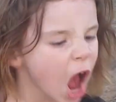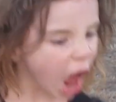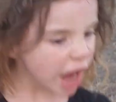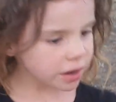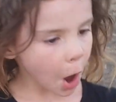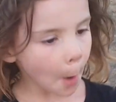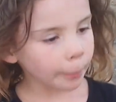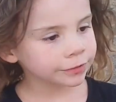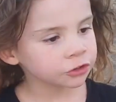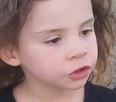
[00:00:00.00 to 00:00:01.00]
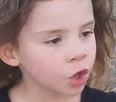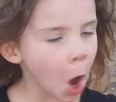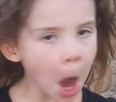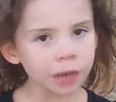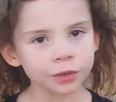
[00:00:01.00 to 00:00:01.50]
challenge.
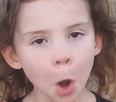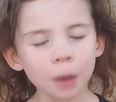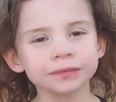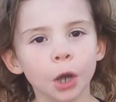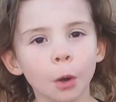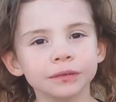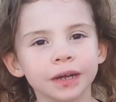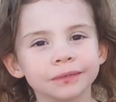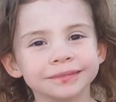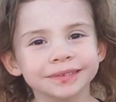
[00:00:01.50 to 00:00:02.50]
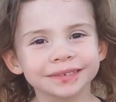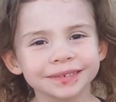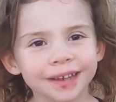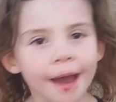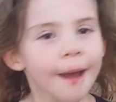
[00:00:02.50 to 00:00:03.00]
What kind of slime should we
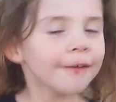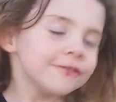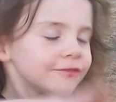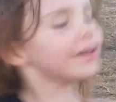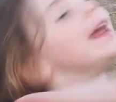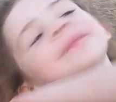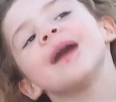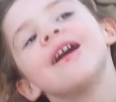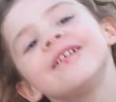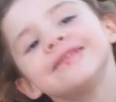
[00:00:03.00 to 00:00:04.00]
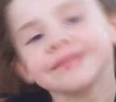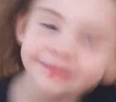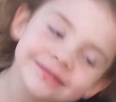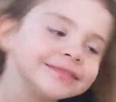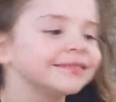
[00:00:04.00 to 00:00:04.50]
make? Rainbow.
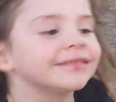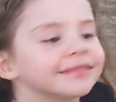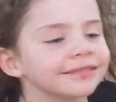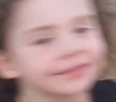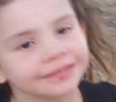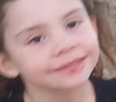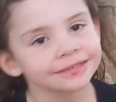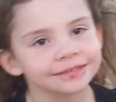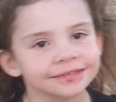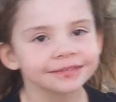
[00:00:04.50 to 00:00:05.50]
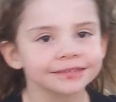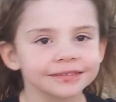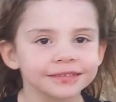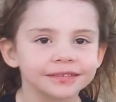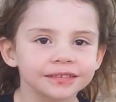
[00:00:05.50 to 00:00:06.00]
We can make rainbow. We can make
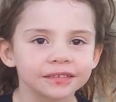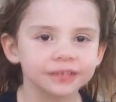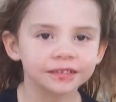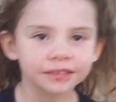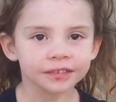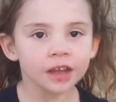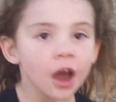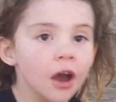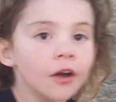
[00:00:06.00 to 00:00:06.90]
fluffy. We